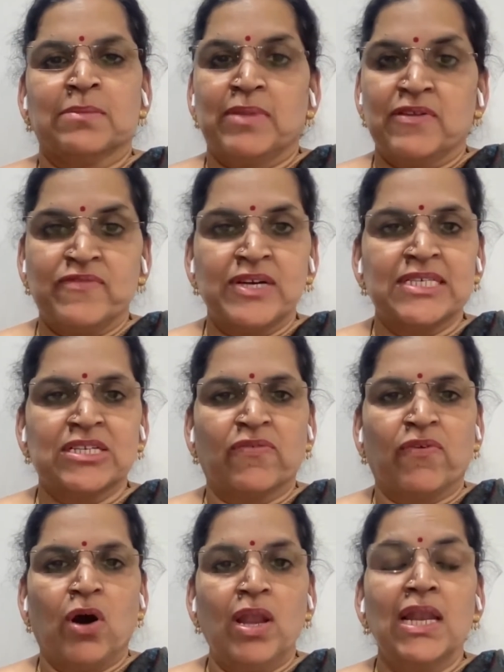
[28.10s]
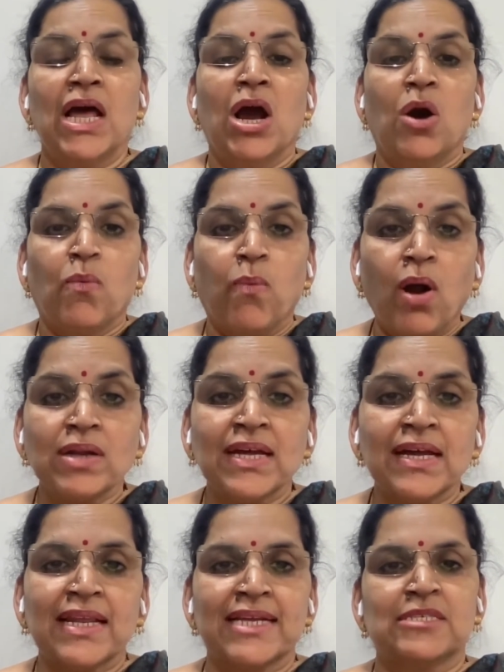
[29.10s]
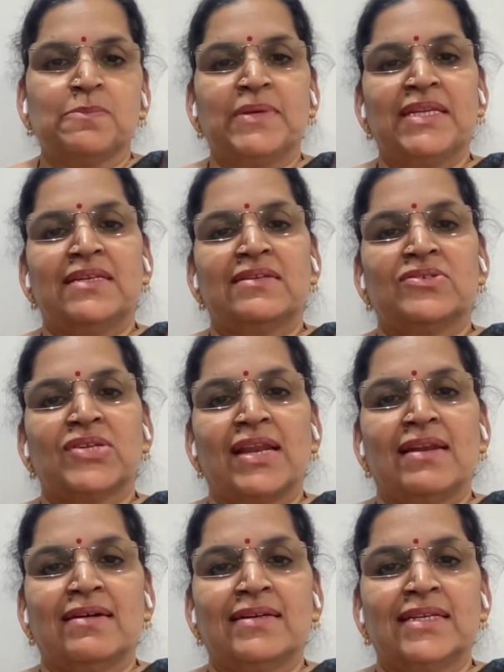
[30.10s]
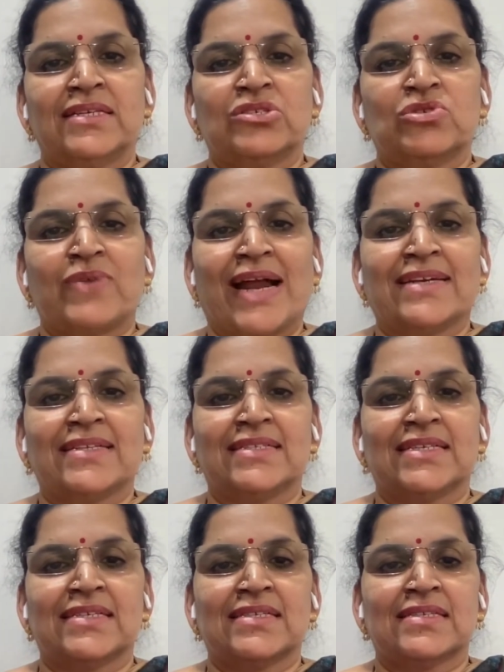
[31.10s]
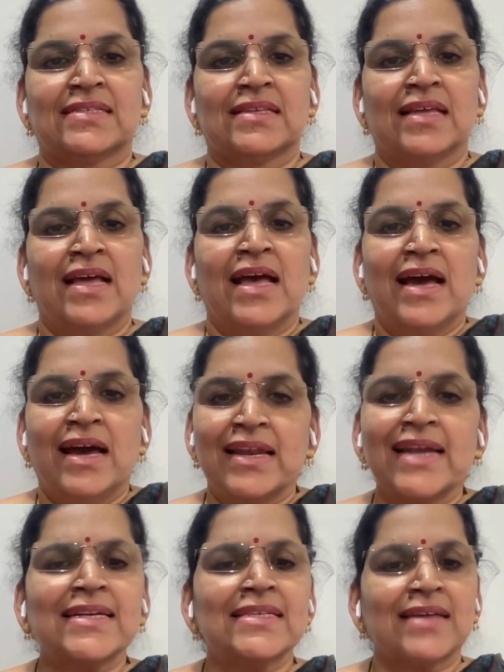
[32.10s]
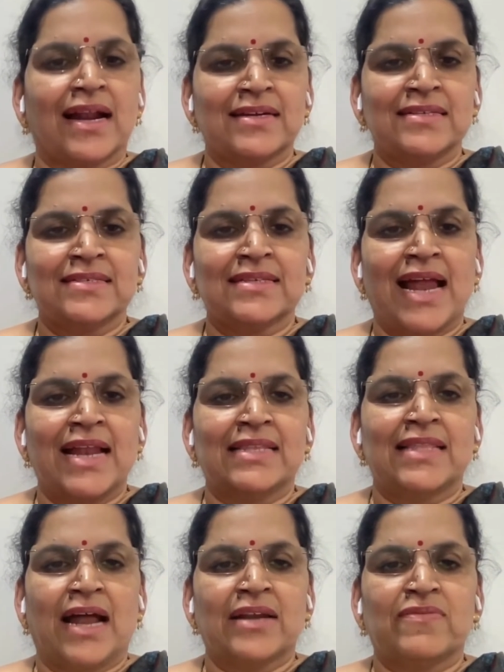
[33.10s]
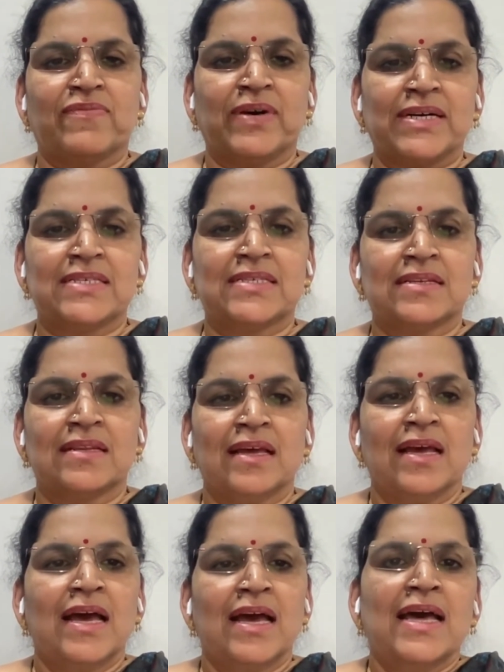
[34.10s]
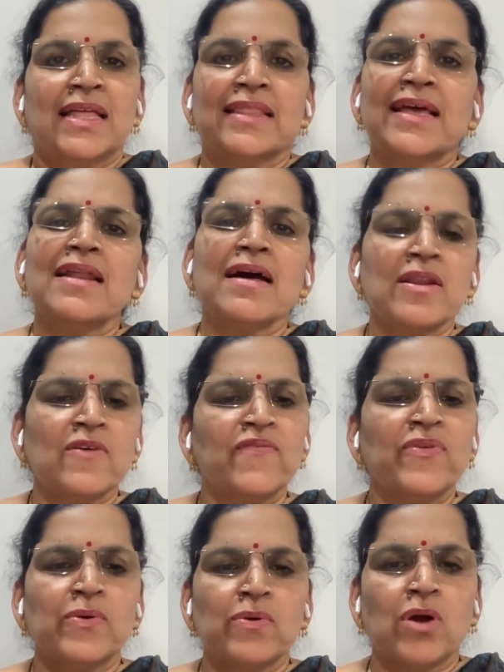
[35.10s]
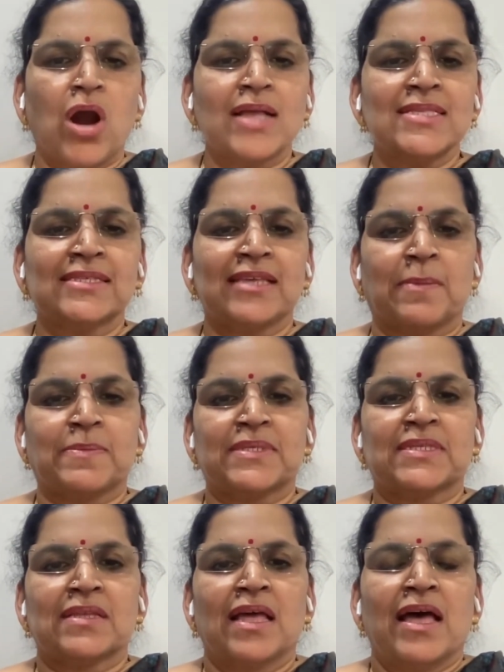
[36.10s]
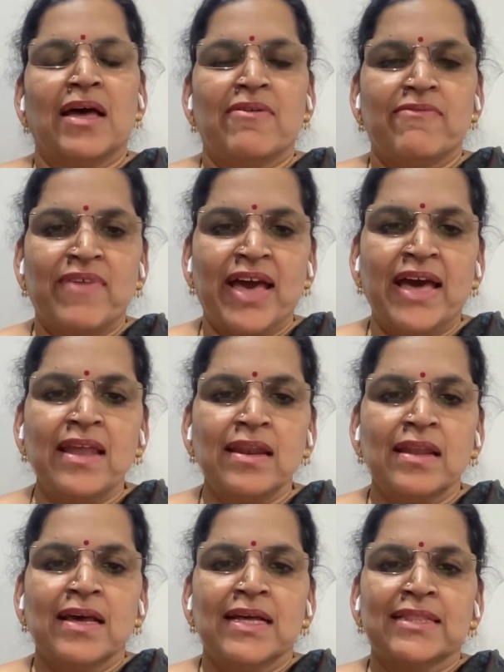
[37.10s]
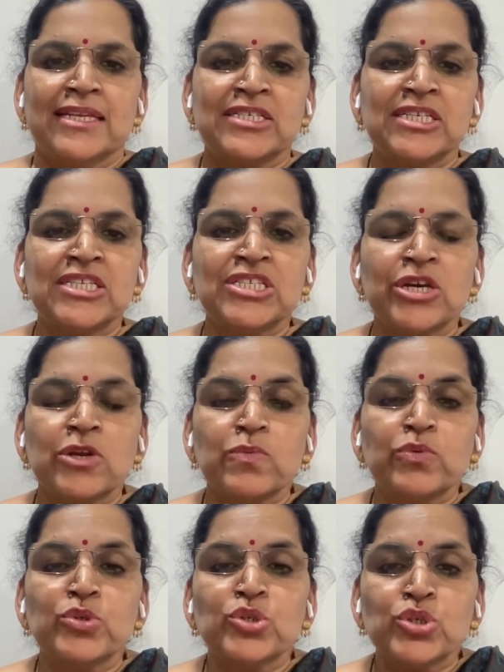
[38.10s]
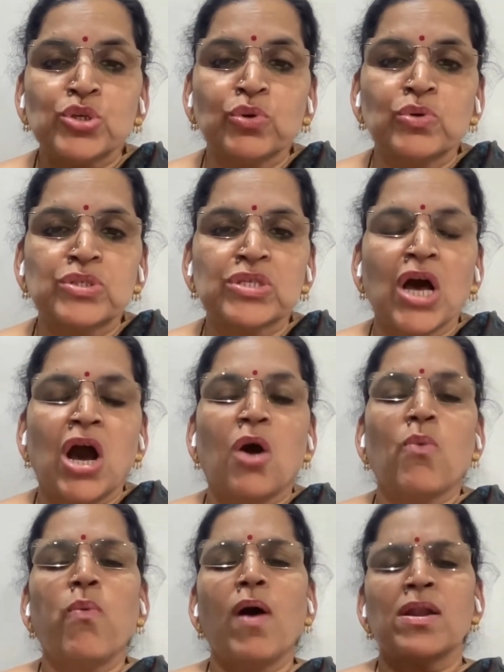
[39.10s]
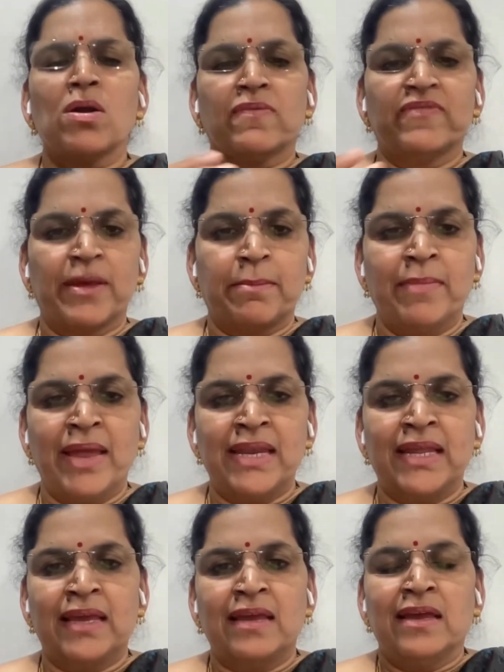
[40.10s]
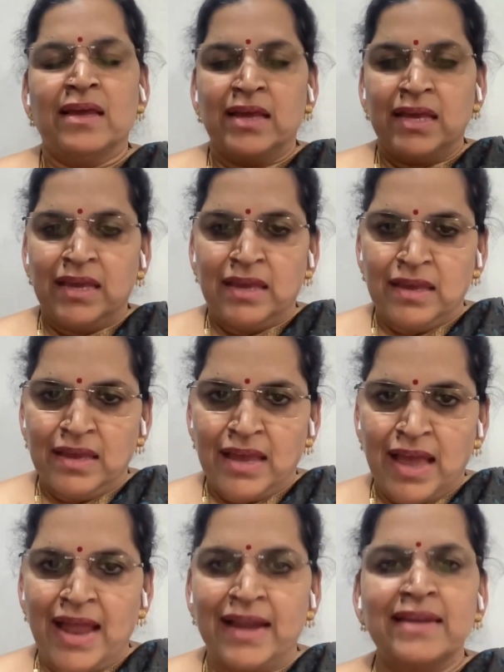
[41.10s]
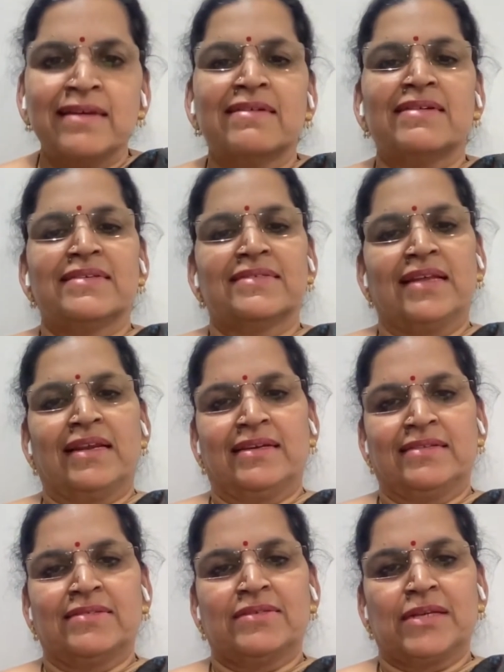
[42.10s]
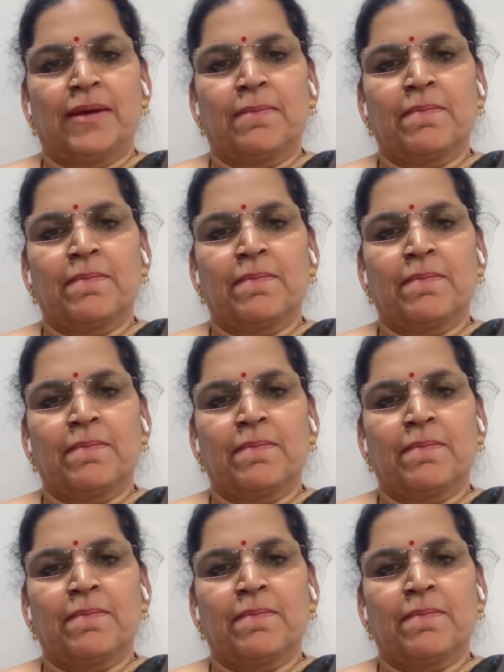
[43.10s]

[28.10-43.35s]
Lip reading: But first of all, what are experiential learning strategies? Let us understand that first. There are a few concepts where the teacher would choose one of the many, and here is the list.